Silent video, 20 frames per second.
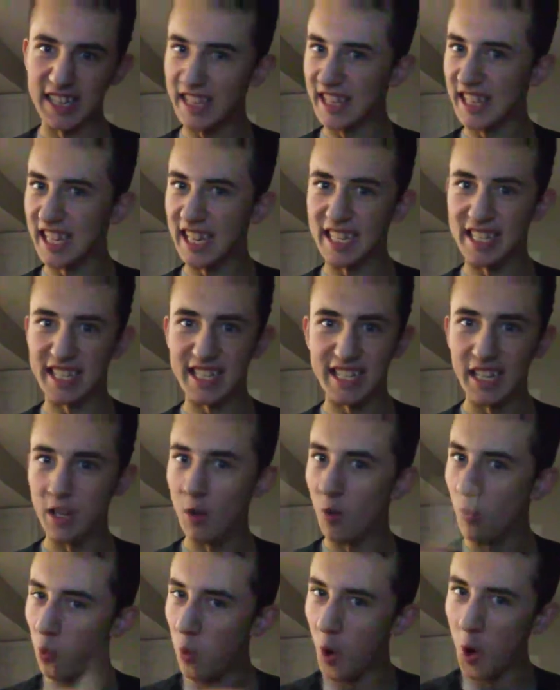
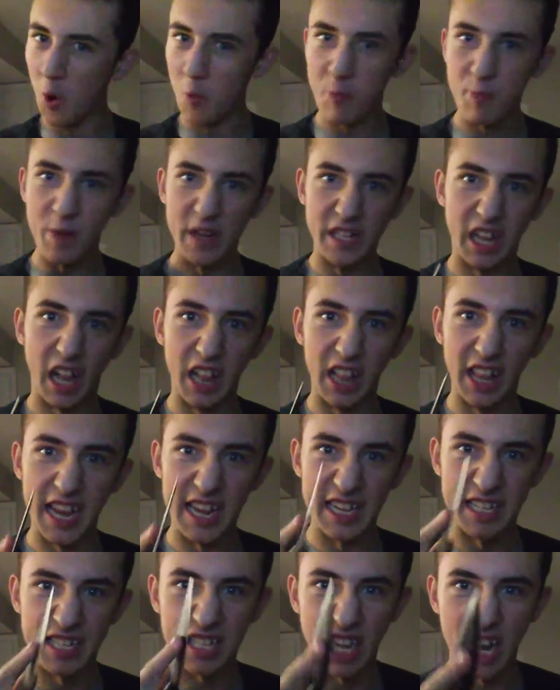This won't be the
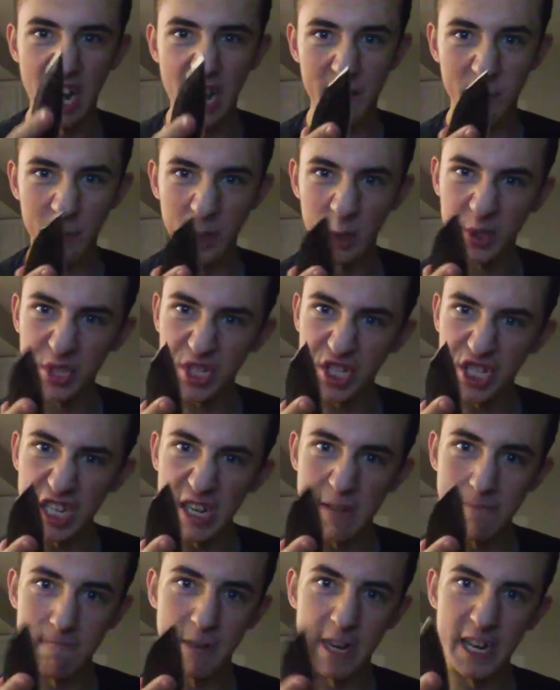last time you
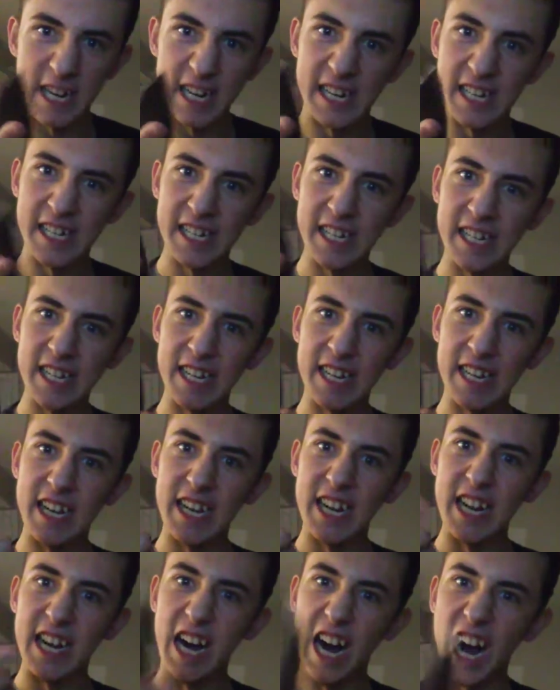see me.
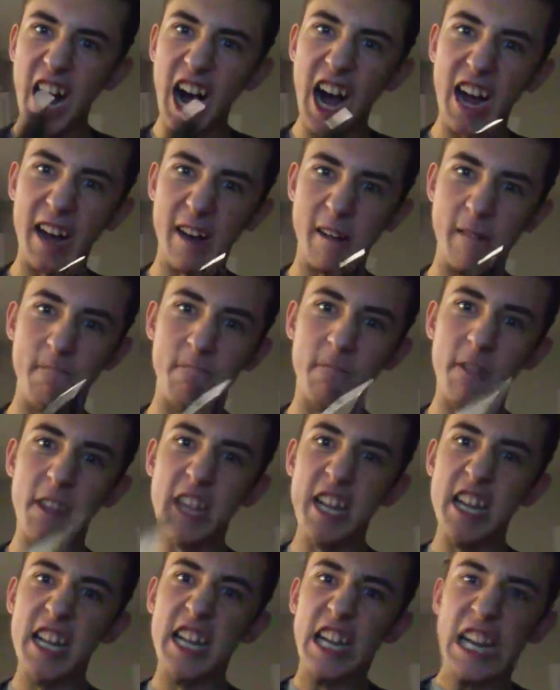I am
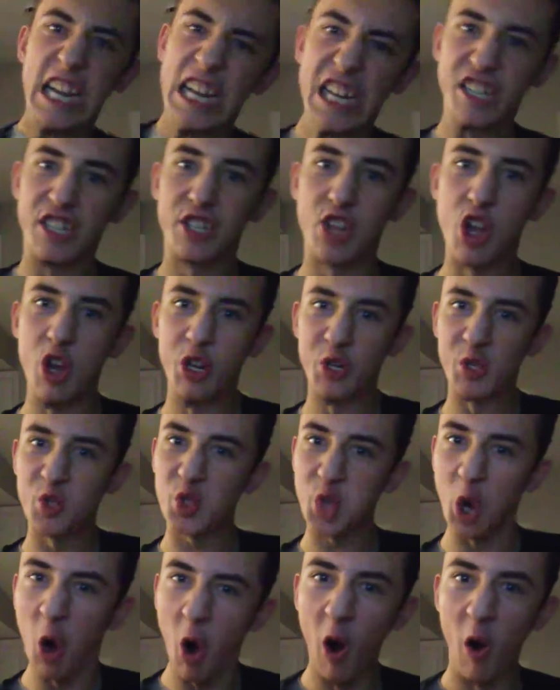in
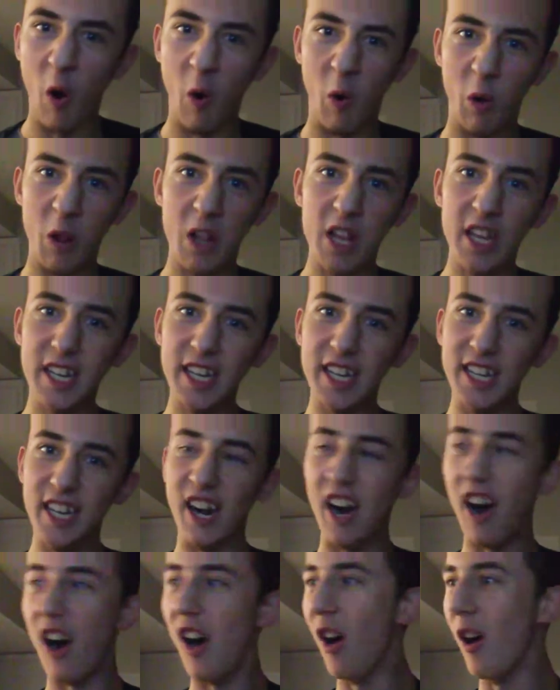control
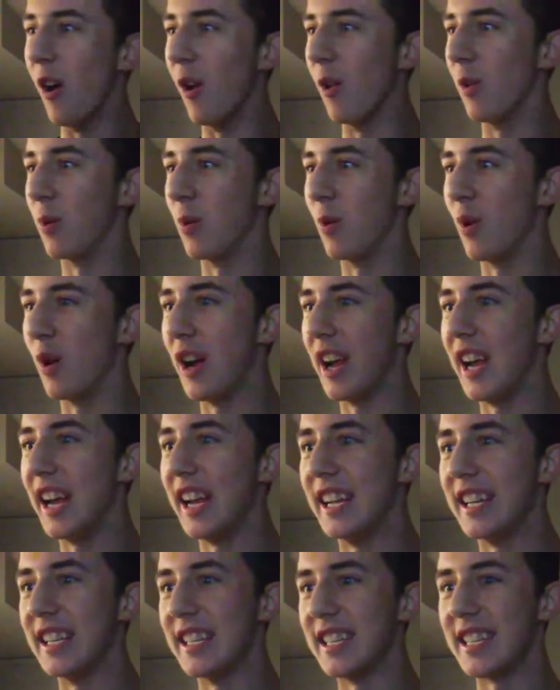
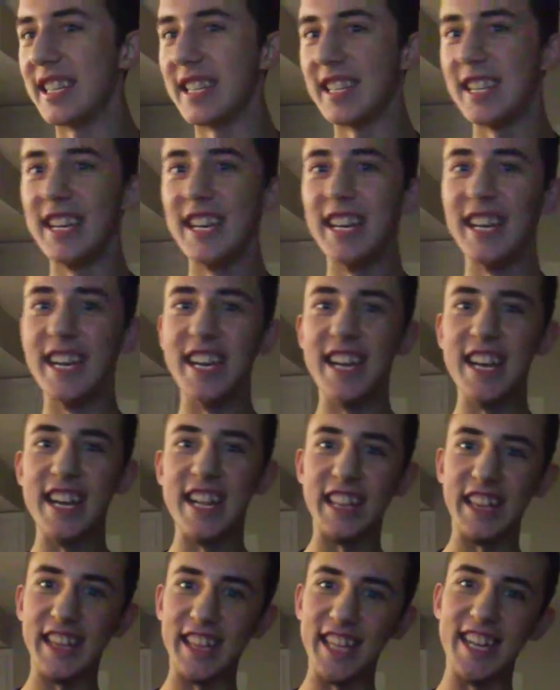always.
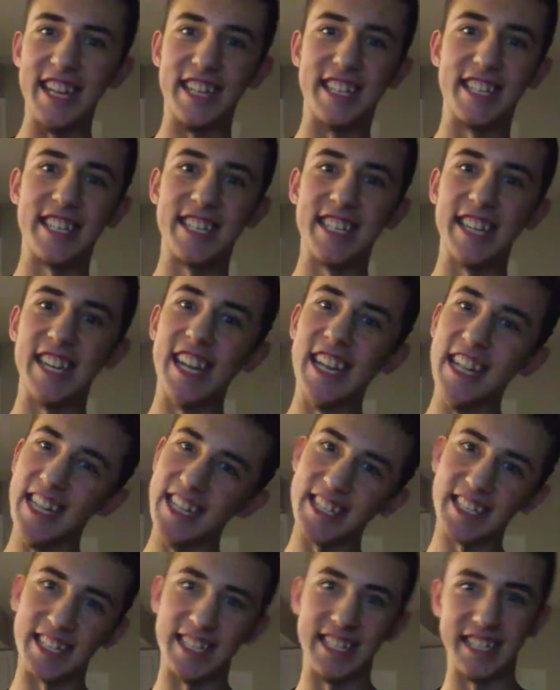This
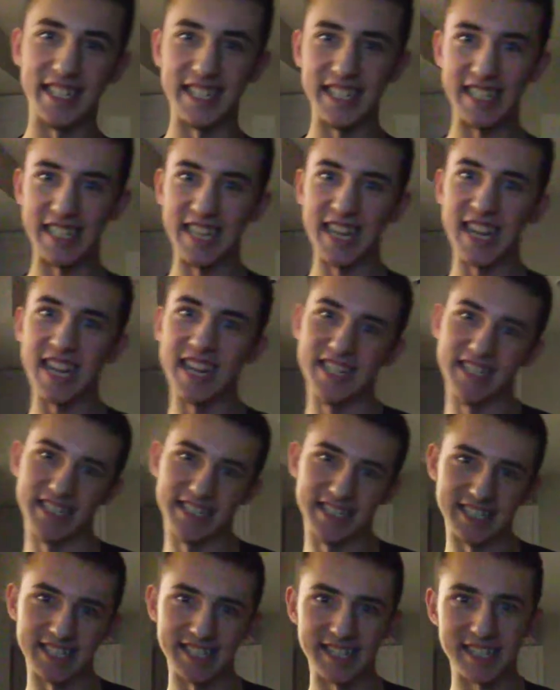isn't the
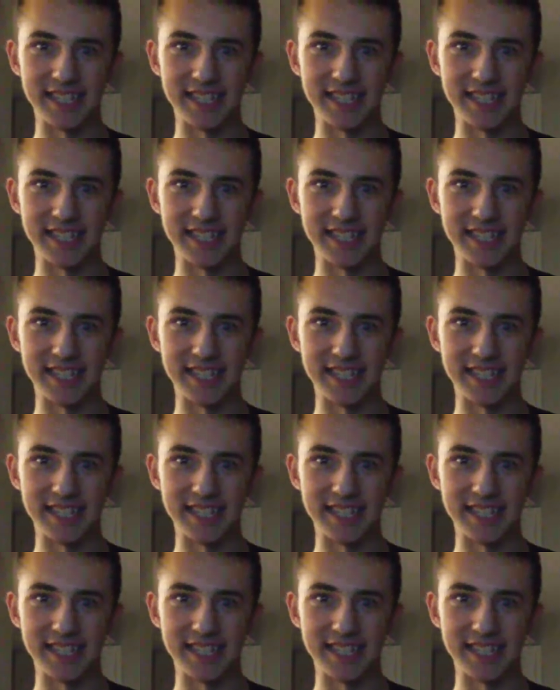end.